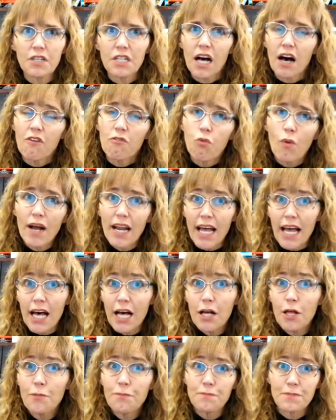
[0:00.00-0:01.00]
of what
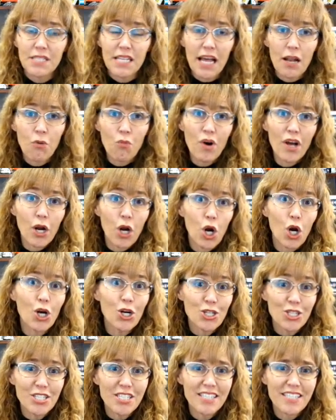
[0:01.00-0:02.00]
helps and what
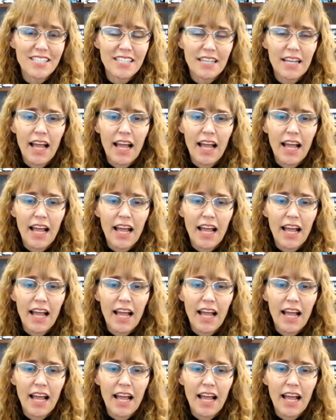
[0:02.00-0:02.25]
hurts,